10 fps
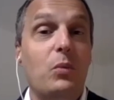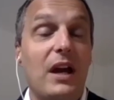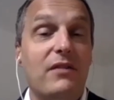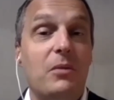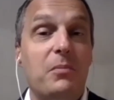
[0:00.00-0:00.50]

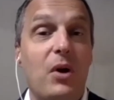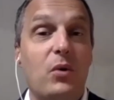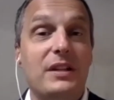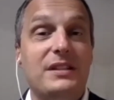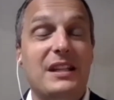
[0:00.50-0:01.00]
have
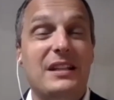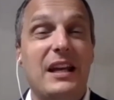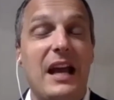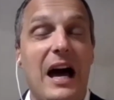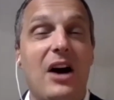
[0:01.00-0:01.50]
components that can
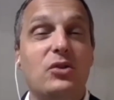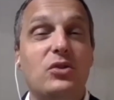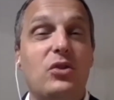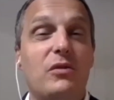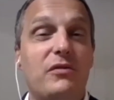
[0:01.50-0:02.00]

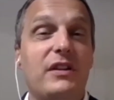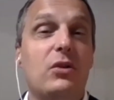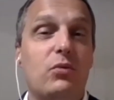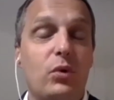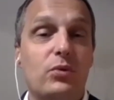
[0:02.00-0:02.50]

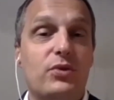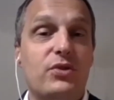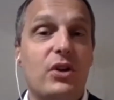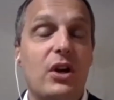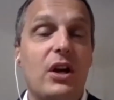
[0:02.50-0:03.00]
auto-configure rules.
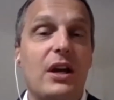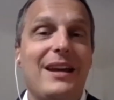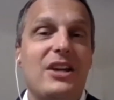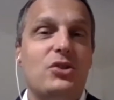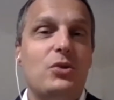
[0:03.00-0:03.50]

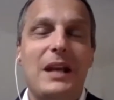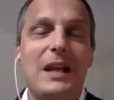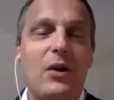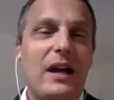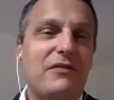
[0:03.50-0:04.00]
So we
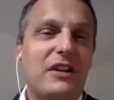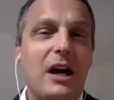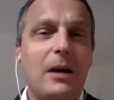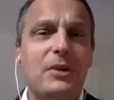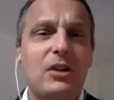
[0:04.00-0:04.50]
now have a
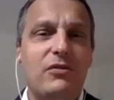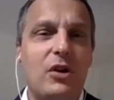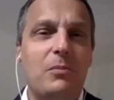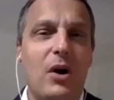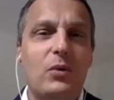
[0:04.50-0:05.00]
couple of
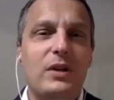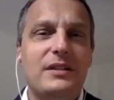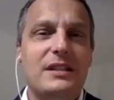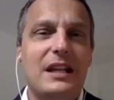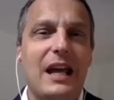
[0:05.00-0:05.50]

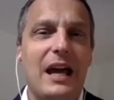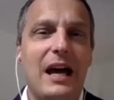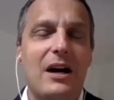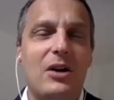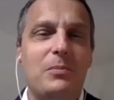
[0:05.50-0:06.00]
components that
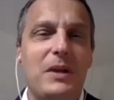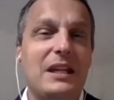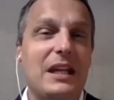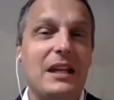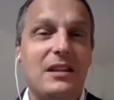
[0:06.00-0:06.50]
are being
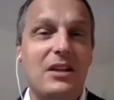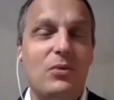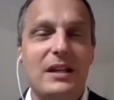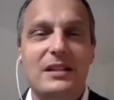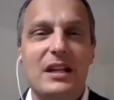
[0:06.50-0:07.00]

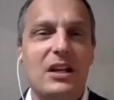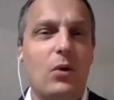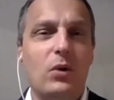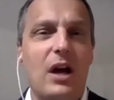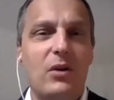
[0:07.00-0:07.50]
integrated in
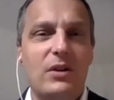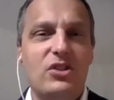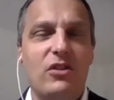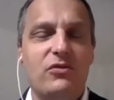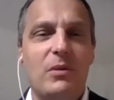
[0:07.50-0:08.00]
all our
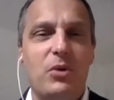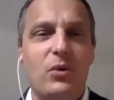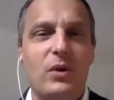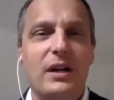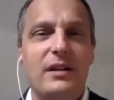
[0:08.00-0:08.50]
software
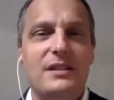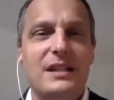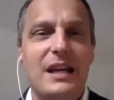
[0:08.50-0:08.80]
products.